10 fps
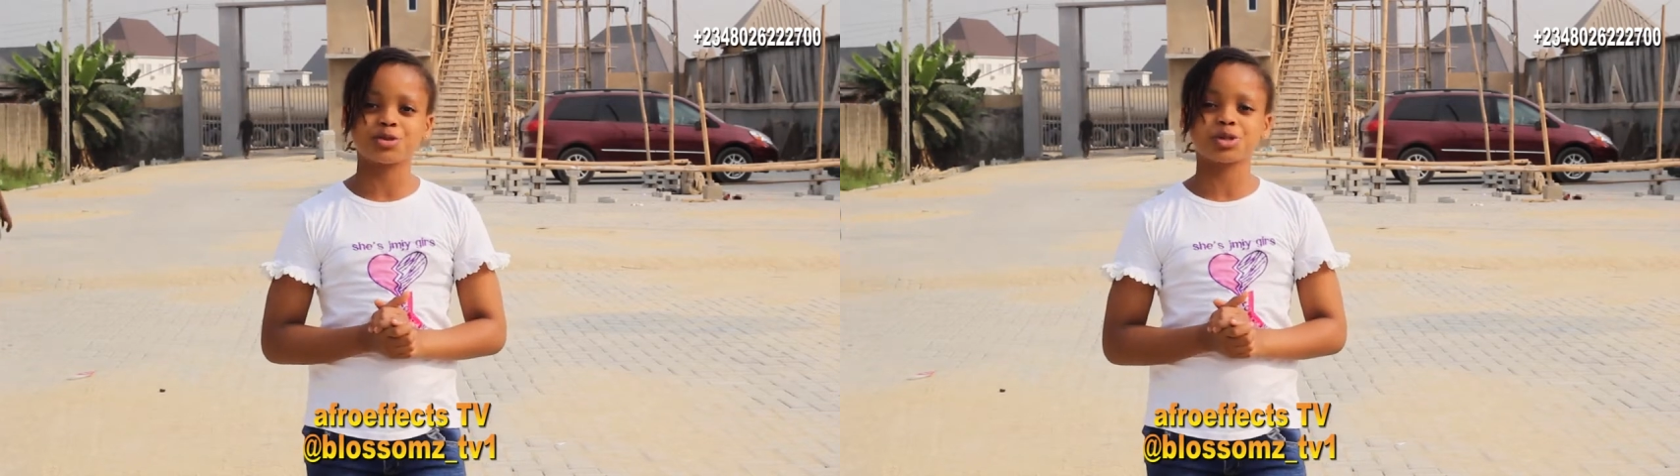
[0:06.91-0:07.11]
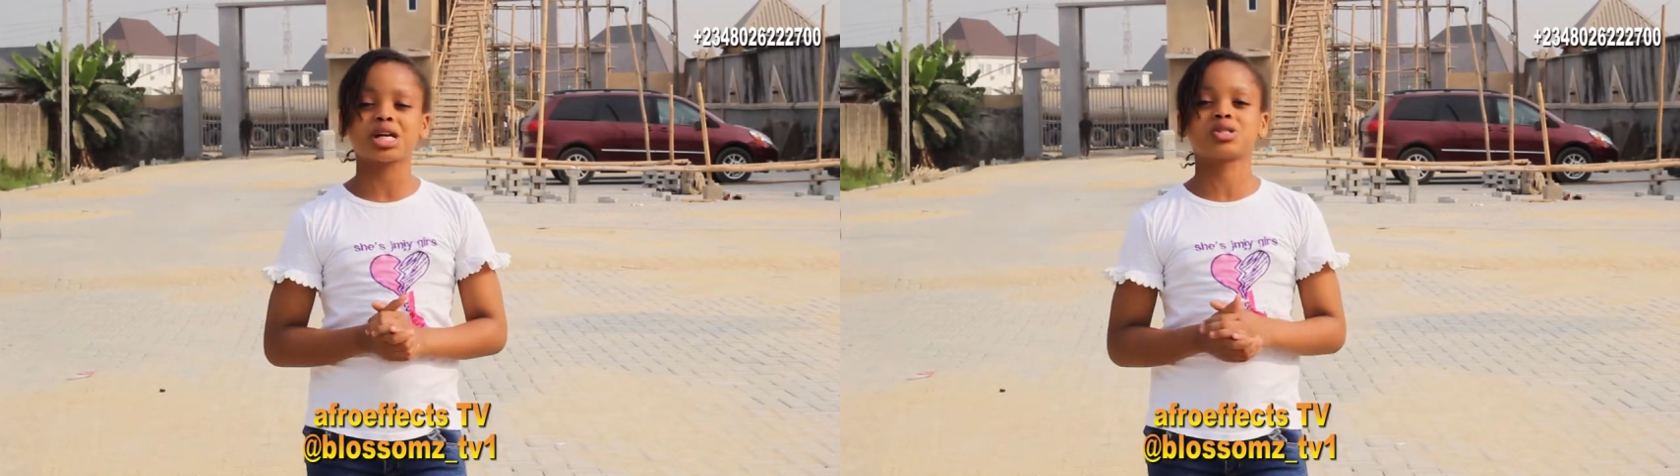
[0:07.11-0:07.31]

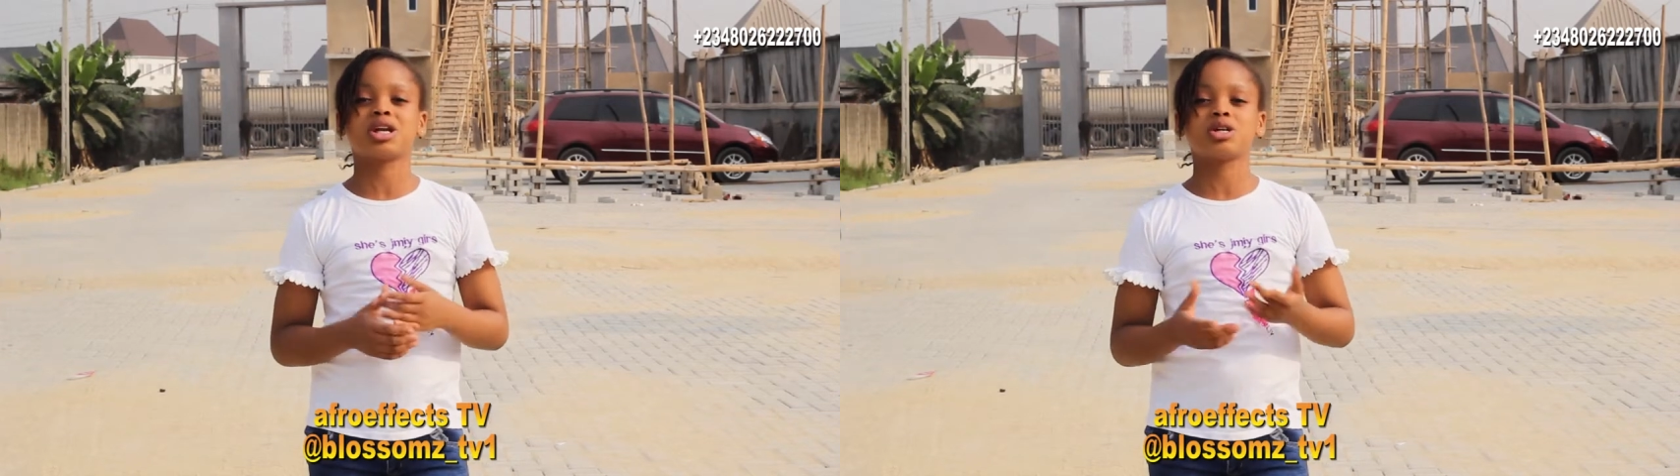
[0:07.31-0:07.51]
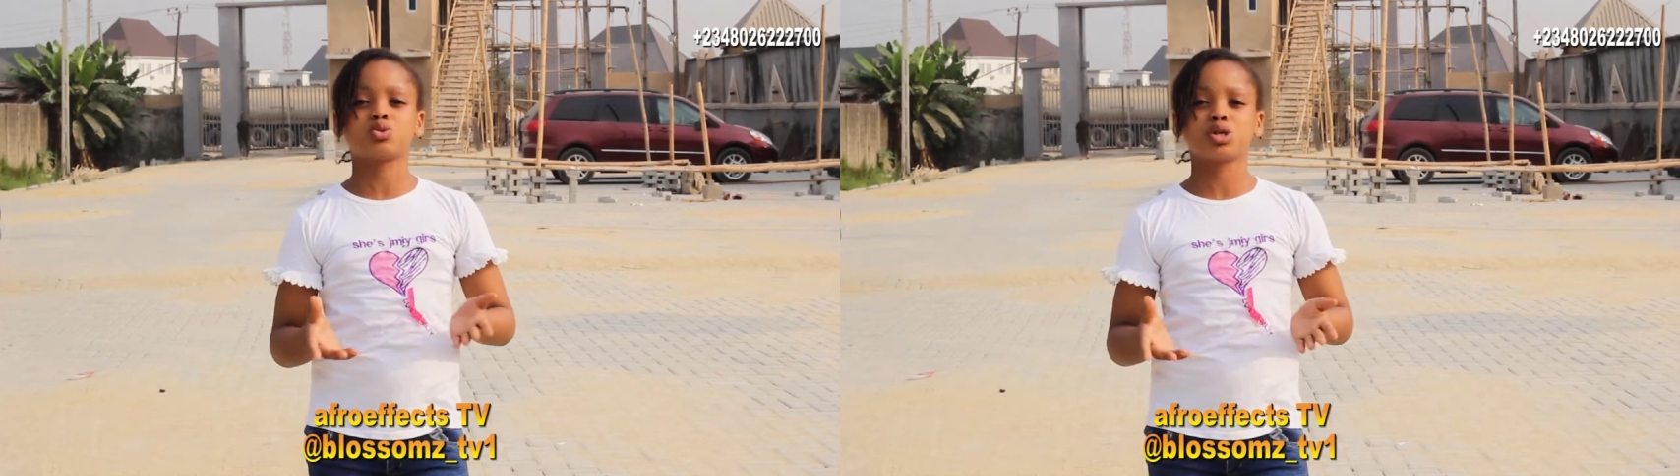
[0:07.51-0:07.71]

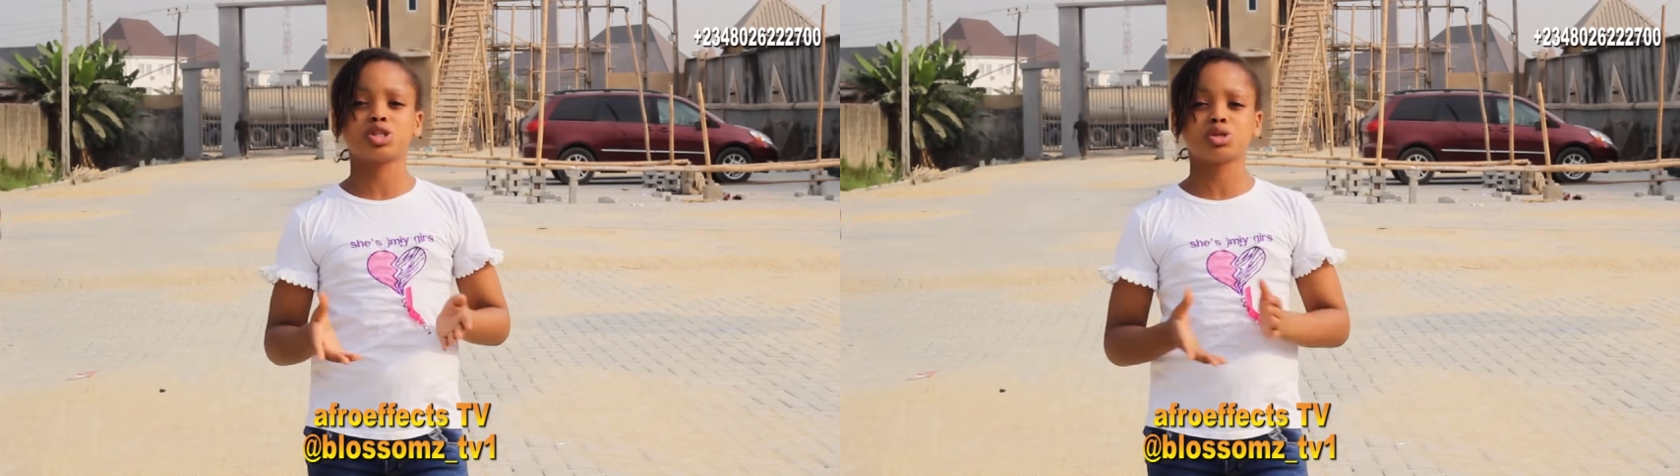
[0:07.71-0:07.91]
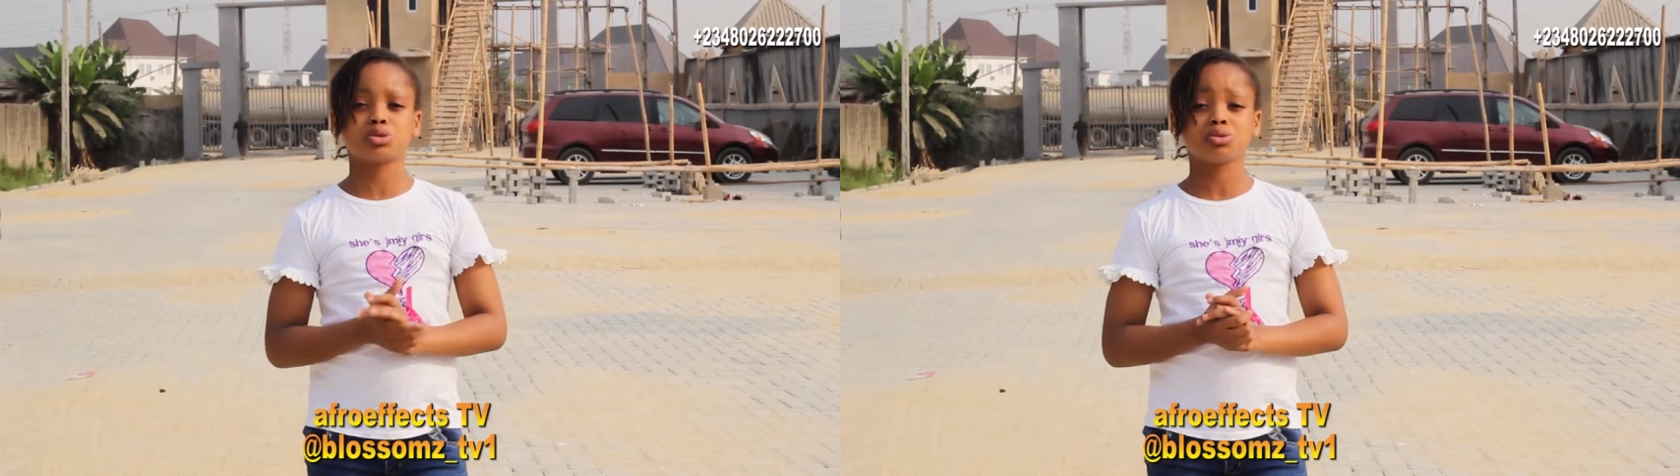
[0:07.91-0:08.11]

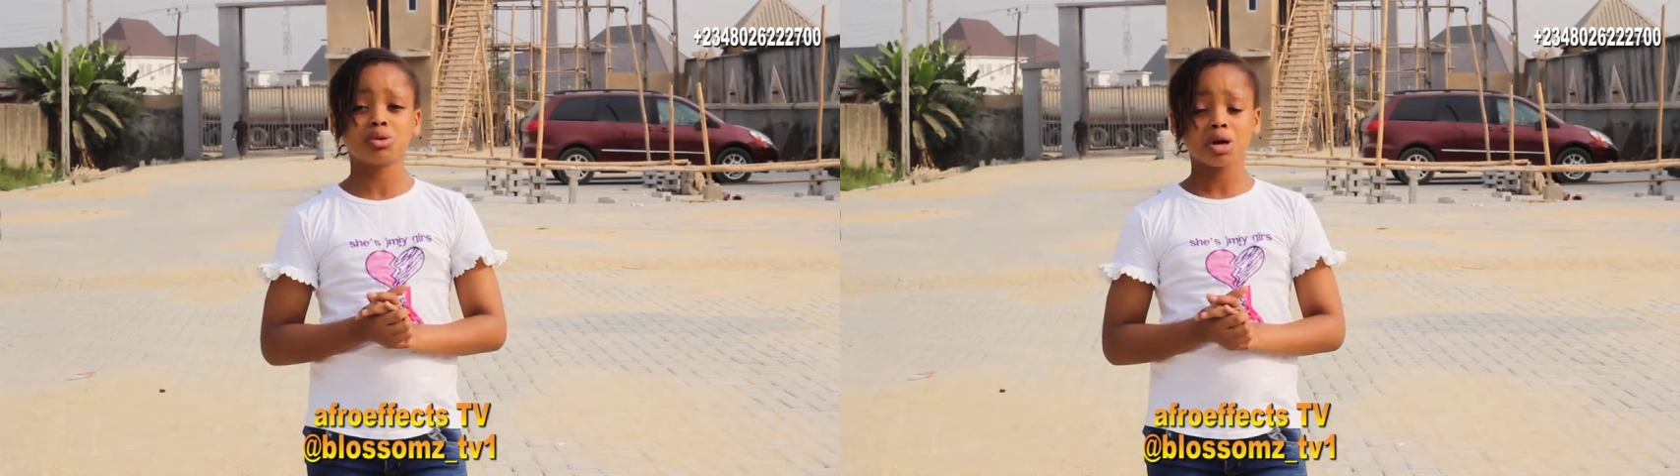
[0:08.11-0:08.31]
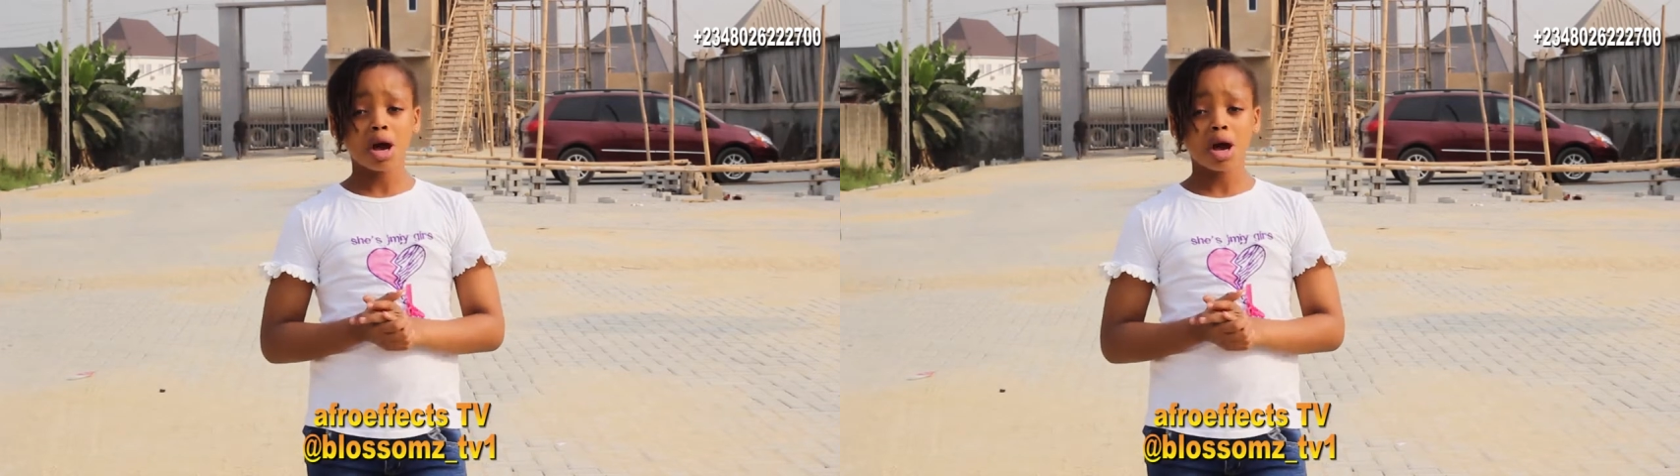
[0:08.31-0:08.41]
2022.